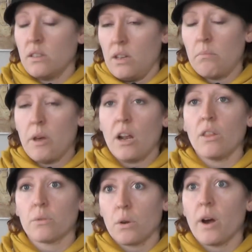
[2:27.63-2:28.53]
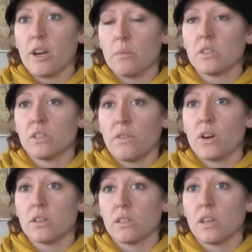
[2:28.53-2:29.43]
It met all the requirements as
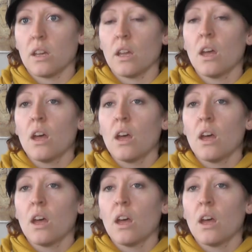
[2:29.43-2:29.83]
far as the